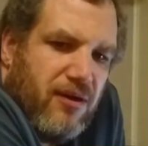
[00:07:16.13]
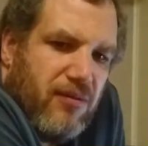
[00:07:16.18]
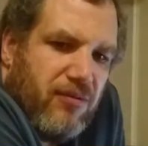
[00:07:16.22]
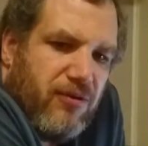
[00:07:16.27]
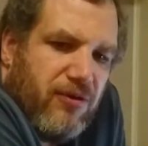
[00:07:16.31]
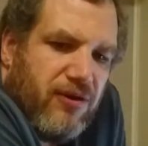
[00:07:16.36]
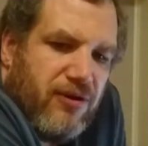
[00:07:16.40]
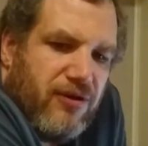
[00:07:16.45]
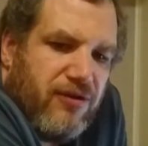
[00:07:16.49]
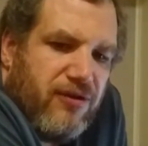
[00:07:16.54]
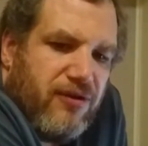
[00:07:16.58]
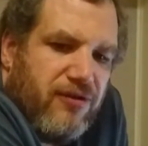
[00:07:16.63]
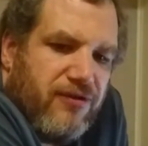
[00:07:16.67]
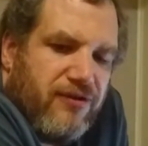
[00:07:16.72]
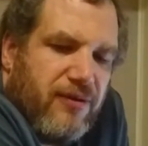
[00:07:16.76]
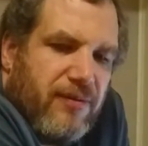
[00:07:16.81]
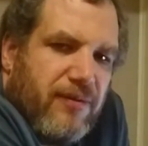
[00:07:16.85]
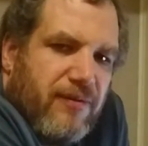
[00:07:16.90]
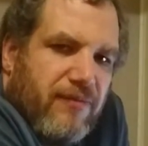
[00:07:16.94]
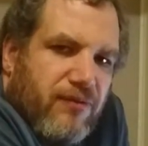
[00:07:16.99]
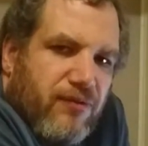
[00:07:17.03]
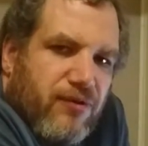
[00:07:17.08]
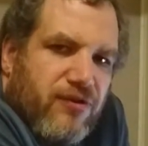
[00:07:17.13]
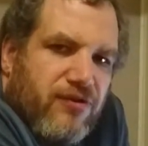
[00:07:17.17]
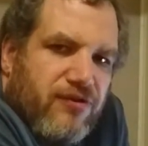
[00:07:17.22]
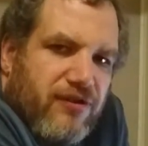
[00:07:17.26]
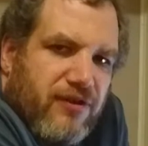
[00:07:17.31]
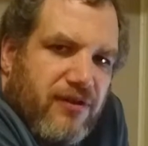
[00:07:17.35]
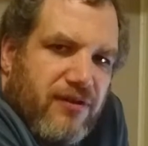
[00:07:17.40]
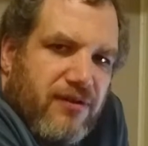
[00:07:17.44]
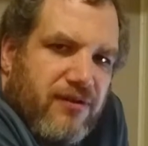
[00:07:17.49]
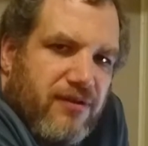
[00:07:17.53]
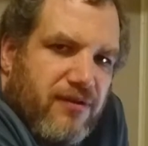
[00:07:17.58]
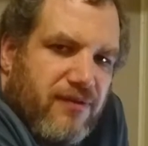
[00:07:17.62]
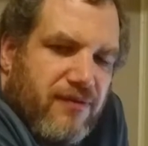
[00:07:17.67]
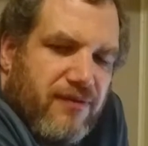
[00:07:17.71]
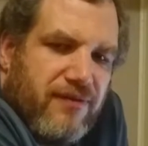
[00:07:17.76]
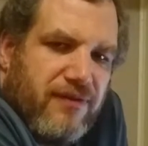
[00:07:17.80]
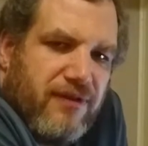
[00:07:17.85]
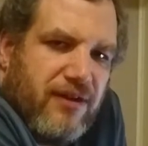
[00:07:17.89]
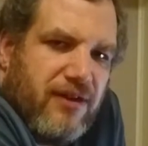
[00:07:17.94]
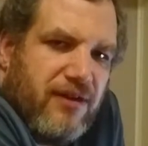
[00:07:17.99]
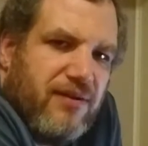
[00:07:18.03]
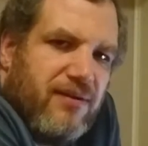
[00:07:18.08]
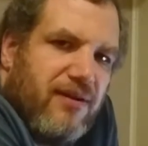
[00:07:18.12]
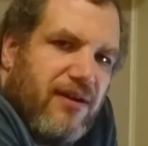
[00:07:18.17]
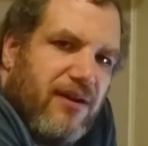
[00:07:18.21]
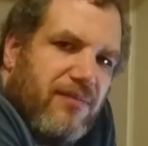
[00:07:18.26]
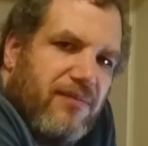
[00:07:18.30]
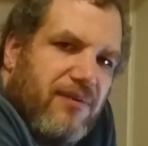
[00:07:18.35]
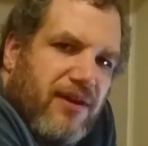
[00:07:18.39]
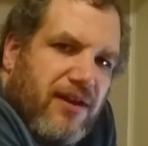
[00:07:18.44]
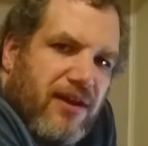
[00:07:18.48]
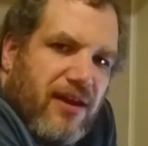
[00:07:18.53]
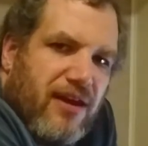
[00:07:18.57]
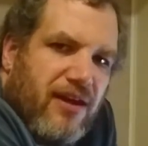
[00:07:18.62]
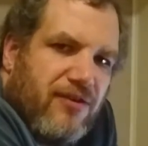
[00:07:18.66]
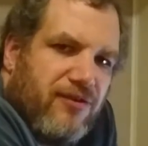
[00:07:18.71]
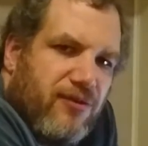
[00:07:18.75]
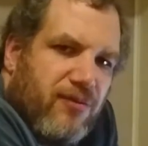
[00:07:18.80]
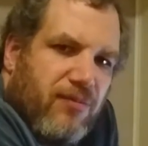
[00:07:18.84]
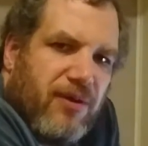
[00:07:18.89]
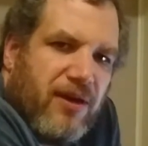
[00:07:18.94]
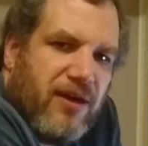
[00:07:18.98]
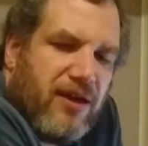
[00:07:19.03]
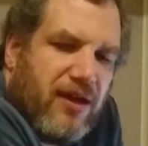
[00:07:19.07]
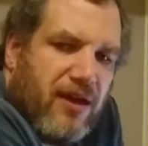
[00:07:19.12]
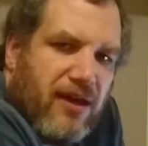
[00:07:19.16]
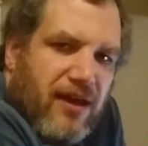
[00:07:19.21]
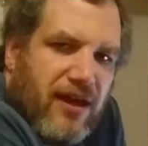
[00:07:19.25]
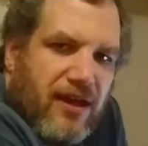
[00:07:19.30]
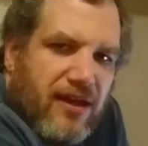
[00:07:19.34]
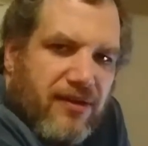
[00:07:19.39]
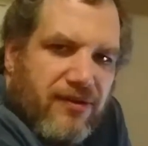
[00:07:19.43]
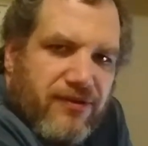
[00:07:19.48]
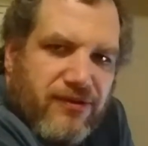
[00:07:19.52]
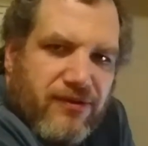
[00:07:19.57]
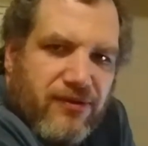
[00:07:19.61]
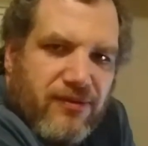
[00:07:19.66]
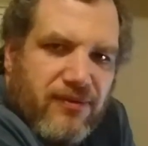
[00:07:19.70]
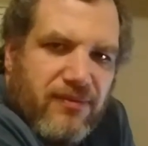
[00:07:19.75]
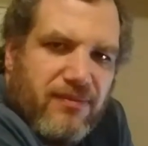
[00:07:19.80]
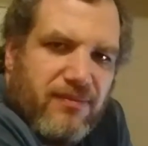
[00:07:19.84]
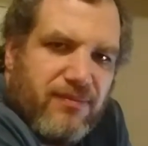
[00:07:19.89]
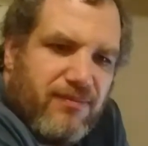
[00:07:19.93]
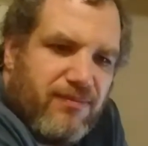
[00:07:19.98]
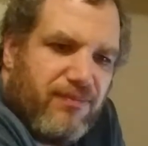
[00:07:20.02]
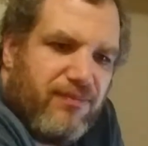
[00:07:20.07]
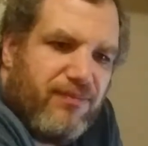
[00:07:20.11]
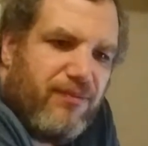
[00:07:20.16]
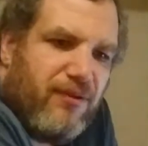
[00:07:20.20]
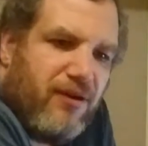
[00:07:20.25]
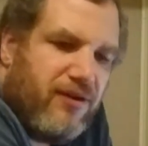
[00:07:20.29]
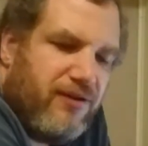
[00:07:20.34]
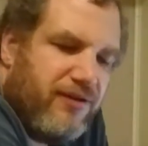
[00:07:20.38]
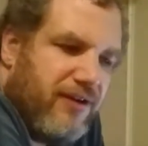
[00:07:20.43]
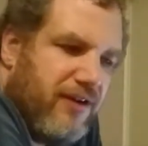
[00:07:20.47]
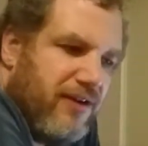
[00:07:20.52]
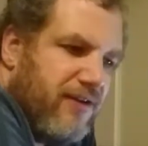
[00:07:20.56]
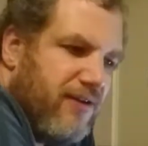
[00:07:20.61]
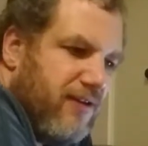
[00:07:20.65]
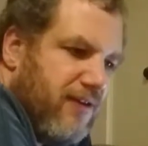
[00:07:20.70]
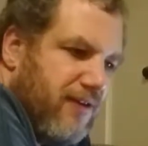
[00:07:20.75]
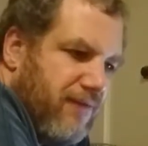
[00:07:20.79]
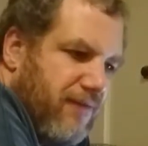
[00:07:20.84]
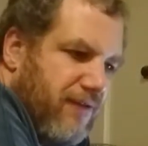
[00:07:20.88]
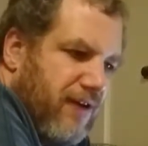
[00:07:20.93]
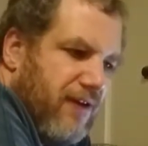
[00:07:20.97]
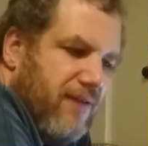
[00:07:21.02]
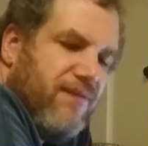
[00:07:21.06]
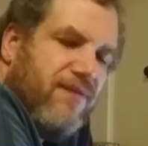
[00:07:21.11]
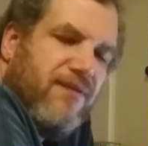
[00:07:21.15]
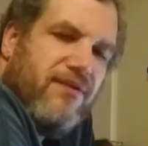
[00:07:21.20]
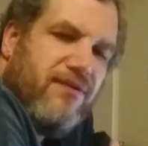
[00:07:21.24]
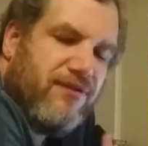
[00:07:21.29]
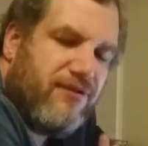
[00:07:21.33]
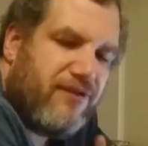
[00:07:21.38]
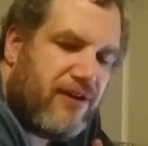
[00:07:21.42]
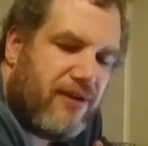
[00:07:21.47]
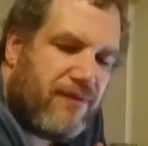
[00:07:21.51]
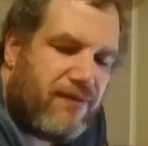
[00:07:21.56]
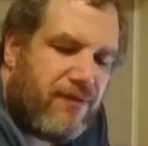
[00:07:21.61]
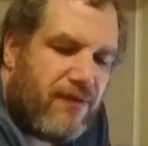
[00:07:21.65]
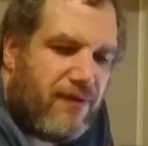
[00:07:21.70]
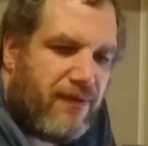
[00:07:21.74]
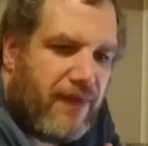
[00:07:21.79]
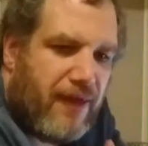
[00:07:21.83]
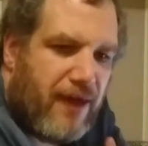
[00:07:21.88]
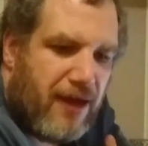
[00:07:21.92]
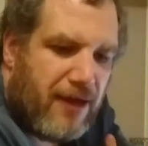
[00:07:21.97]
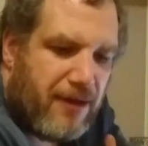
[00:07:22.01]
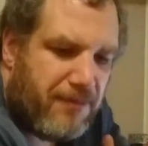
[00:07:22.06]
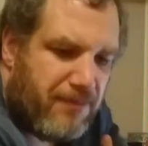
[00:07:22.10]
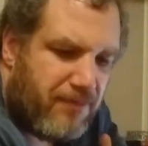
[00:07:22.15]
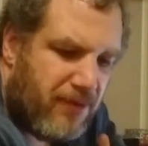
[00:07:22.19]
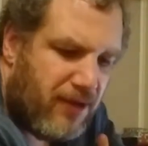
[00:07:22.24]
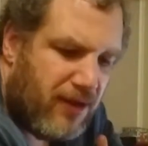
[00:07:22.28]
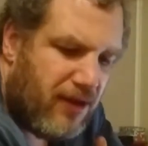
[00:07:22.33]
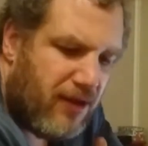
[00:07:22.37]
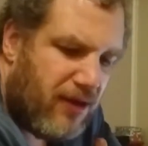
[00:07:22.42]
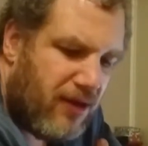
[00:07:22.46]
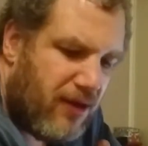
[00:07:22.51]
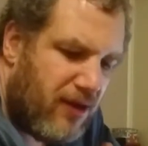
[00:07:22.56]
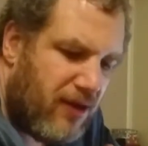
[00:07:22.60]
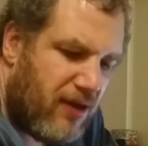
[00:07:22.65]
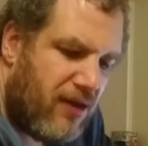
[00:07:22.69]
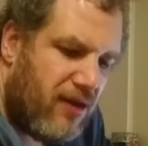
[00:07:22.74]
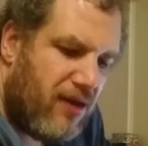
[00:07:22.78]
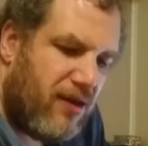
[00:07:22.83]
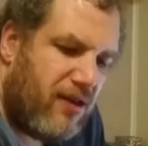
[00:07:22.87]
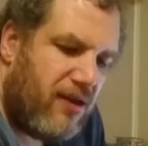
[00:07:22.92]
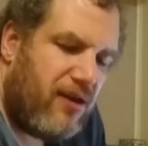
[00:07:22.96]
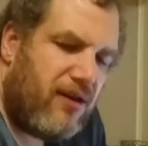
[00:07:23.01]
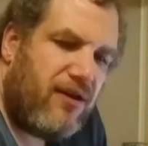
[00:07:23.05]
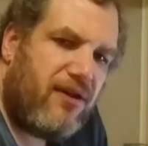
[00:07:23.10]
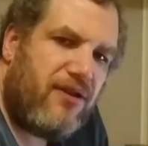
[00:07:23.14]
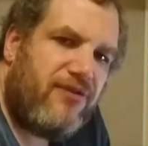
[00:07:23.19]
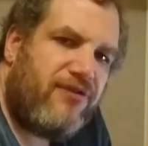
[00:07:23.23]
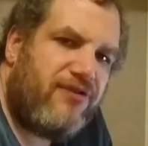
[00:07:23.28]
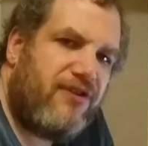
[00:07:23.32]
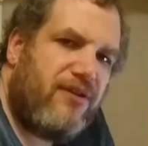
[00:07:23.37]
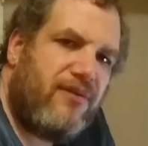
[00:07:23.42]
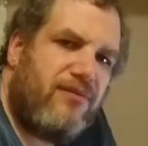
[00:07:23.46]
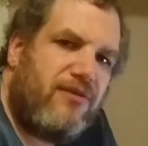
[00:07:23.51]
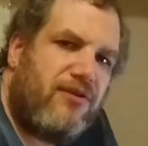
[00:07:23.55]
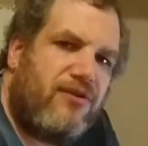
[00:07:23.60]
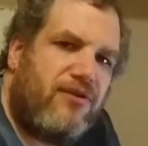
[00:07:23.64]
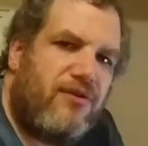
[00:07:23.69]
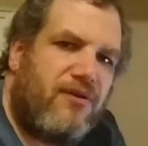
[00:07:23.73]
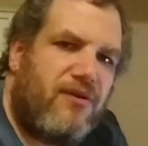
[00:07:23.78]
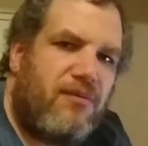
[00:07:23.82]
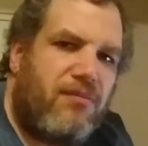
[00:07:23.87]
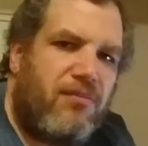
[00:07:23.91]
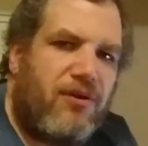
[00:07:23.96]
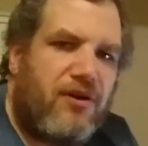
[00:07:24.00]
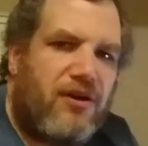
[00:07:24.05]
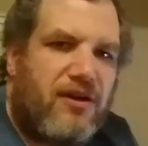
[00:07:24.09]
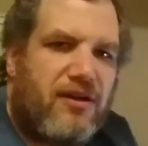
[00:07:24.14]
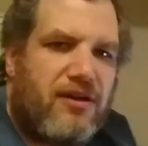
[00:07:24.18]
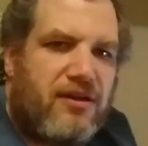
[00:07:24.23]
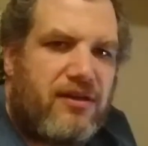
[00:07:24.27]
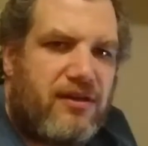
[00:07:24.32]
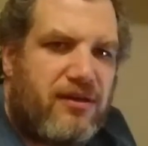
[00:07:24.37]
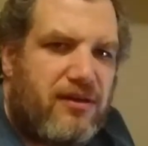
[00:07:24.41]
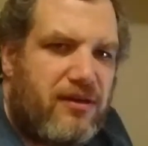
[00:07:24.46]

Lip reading: probably do something fraudulent of emptying out your bank accounts or identity theft and stuff like that, but I don't seem to do it by